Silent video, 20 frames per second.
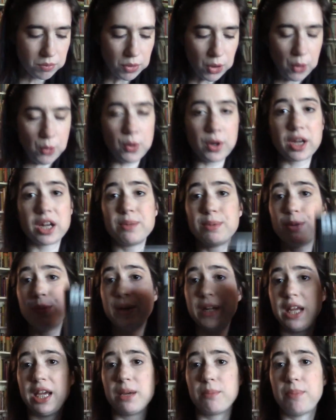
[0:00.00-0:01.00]
We're going to be
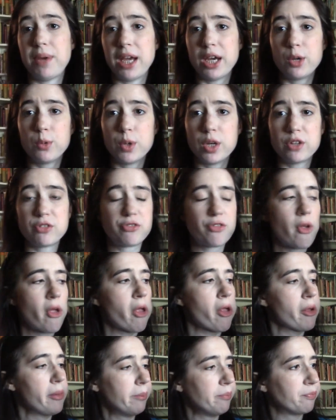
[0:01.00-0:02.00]
reading Beowulf,
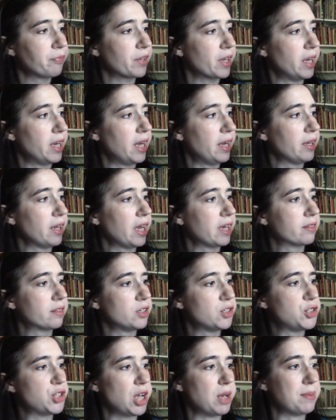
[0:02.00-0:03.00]
and I like the
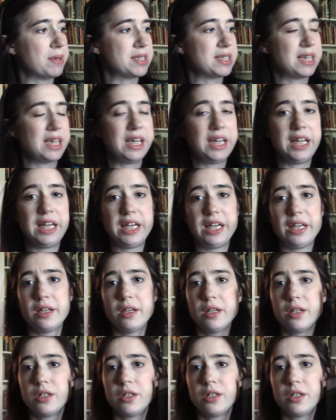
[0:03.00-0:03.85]
Seamus Heaney